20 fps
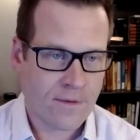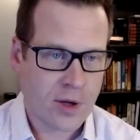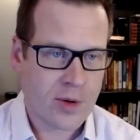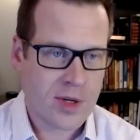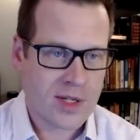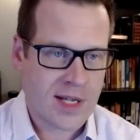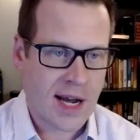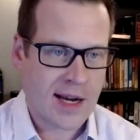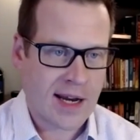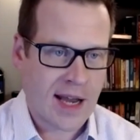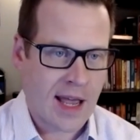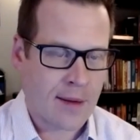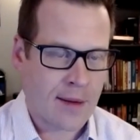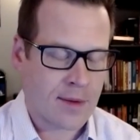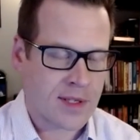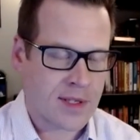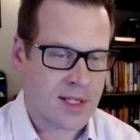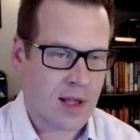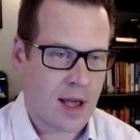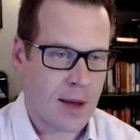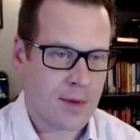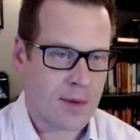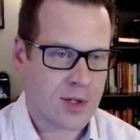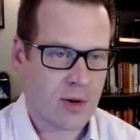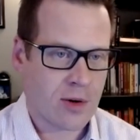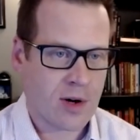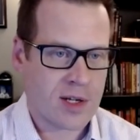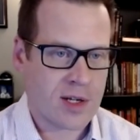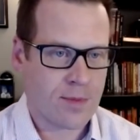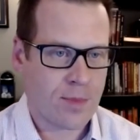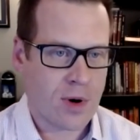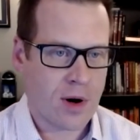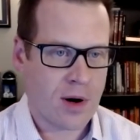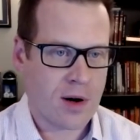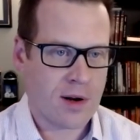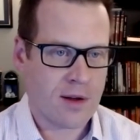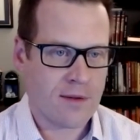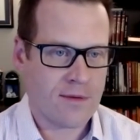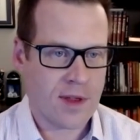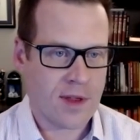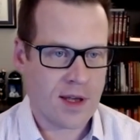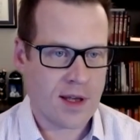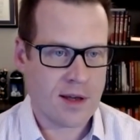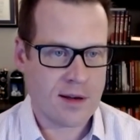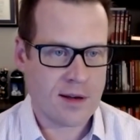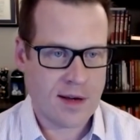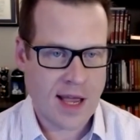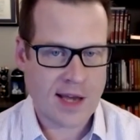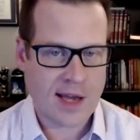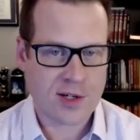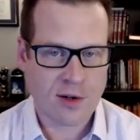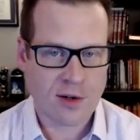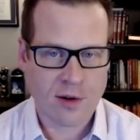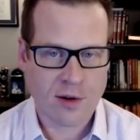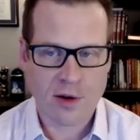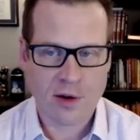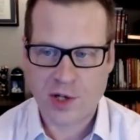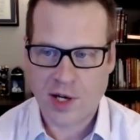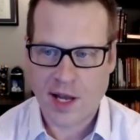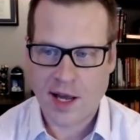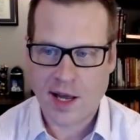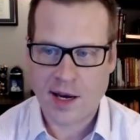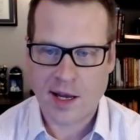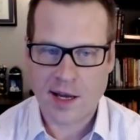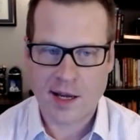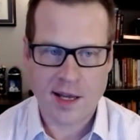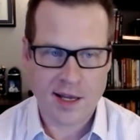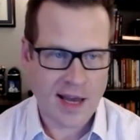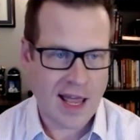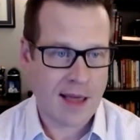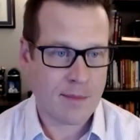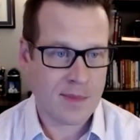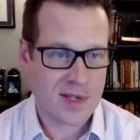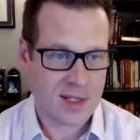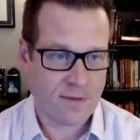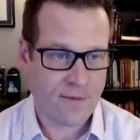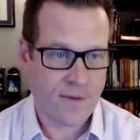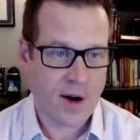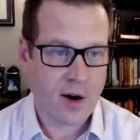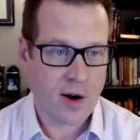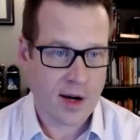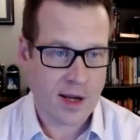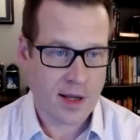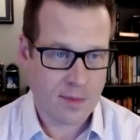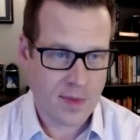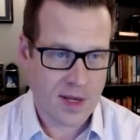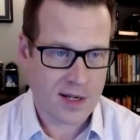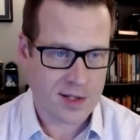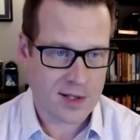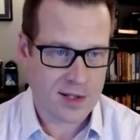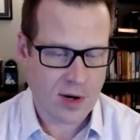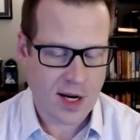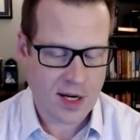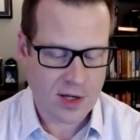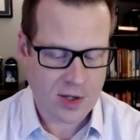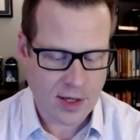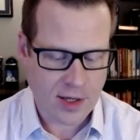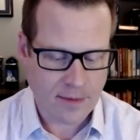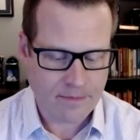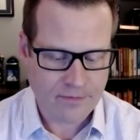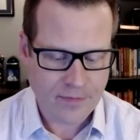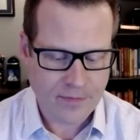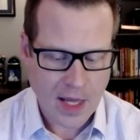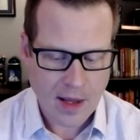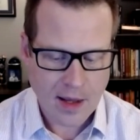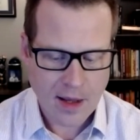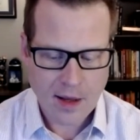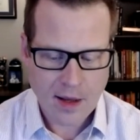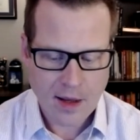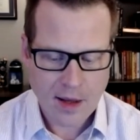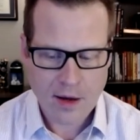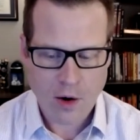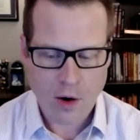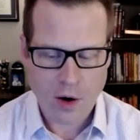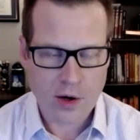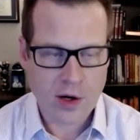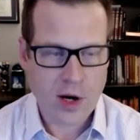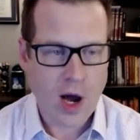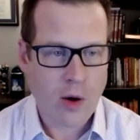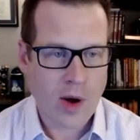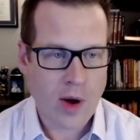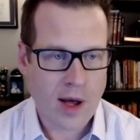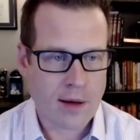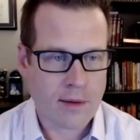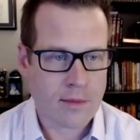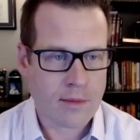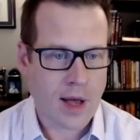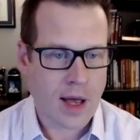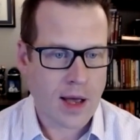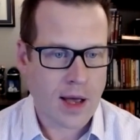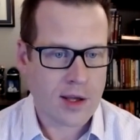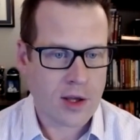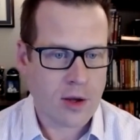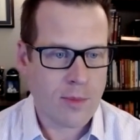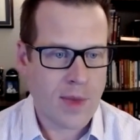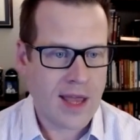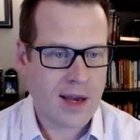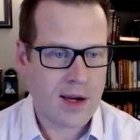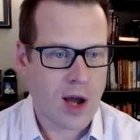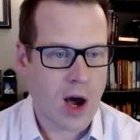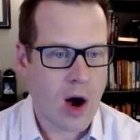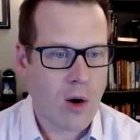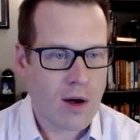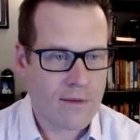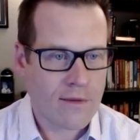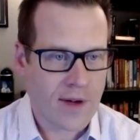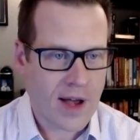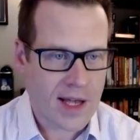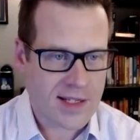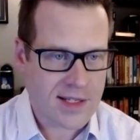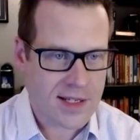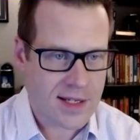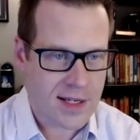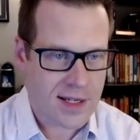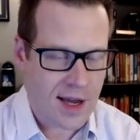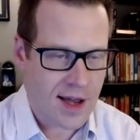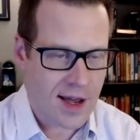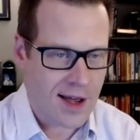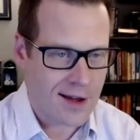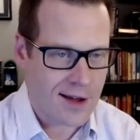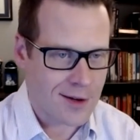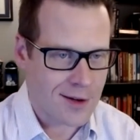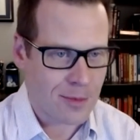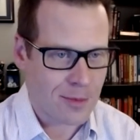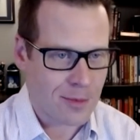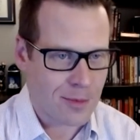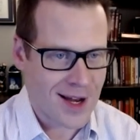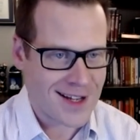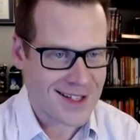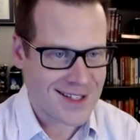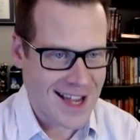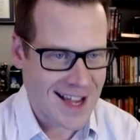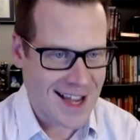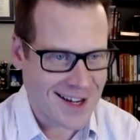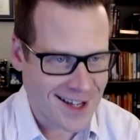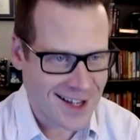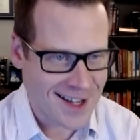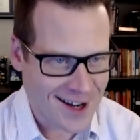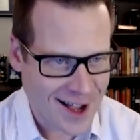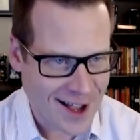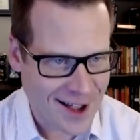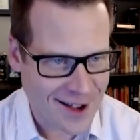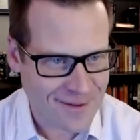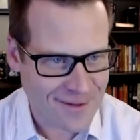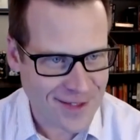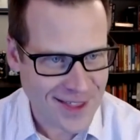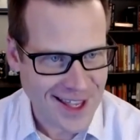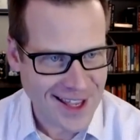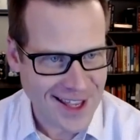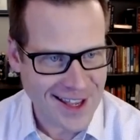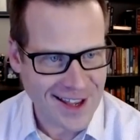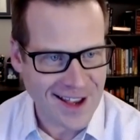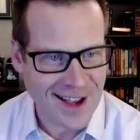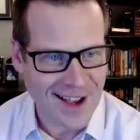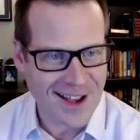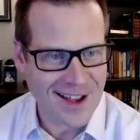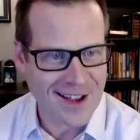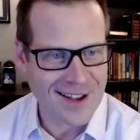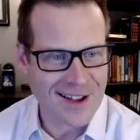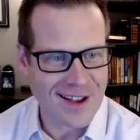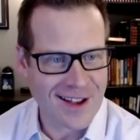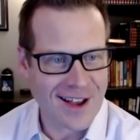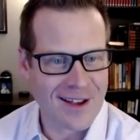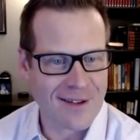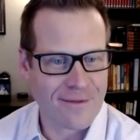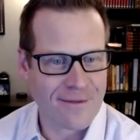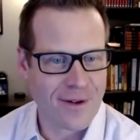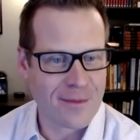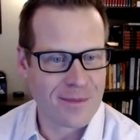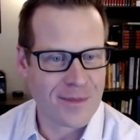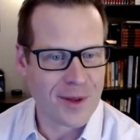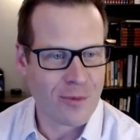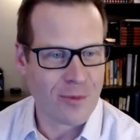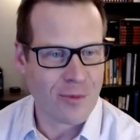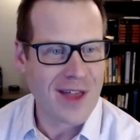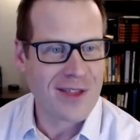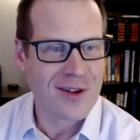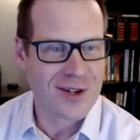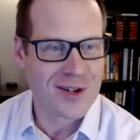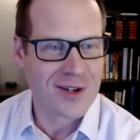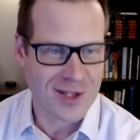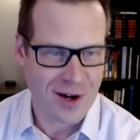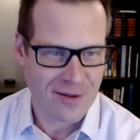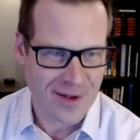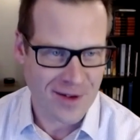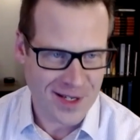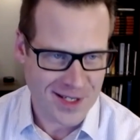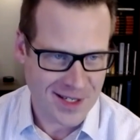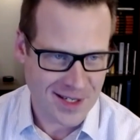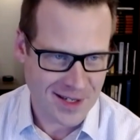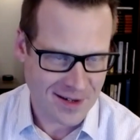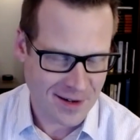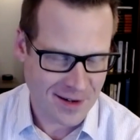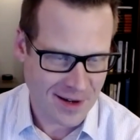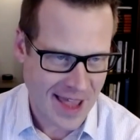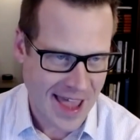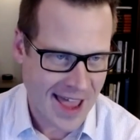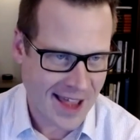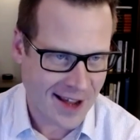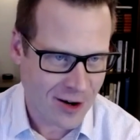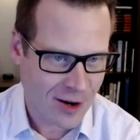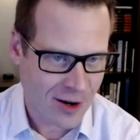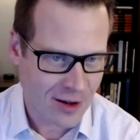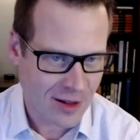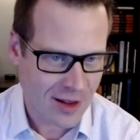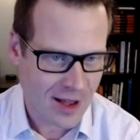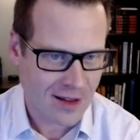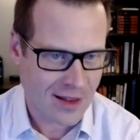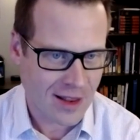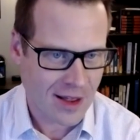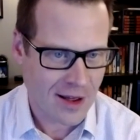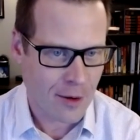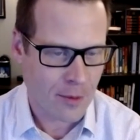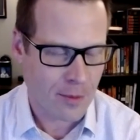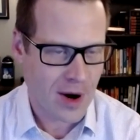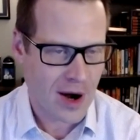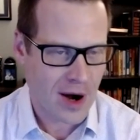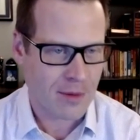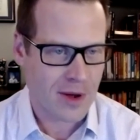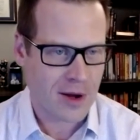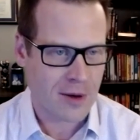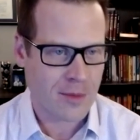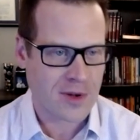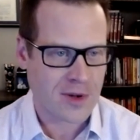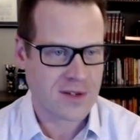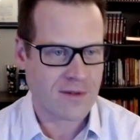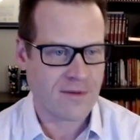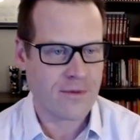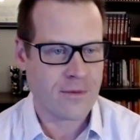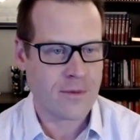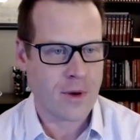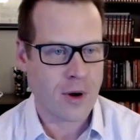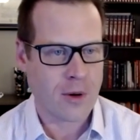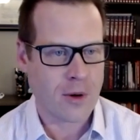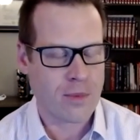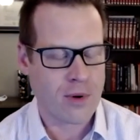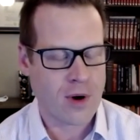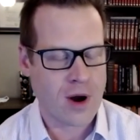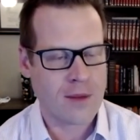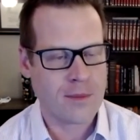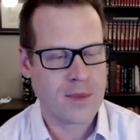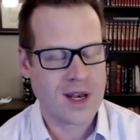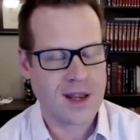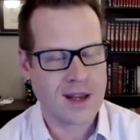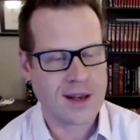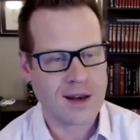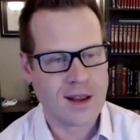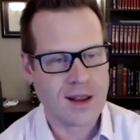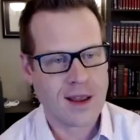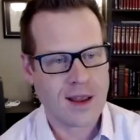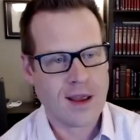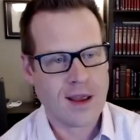Fluid Dynamics Laboratory is part of the National Oceanic and Atmospheric Administration, or NOAA. You may know of us, no pun intended, of the from the Weather Service angle. Probably our prominent